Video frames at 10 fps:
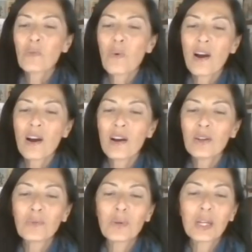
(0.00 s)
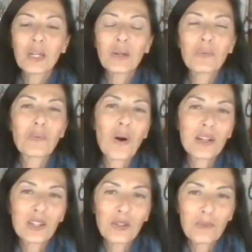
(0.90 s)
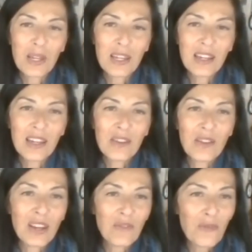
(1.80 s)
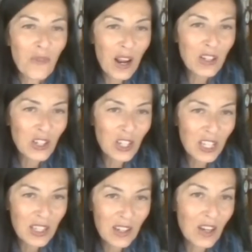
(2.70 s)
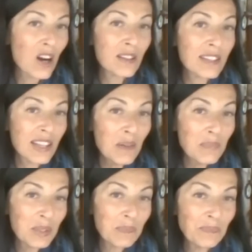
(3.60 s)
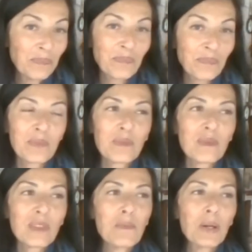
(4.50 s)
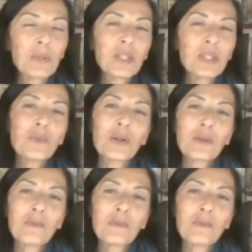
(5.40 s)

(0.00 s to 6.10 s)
one, we wanted to be French in the concept, but we didn't want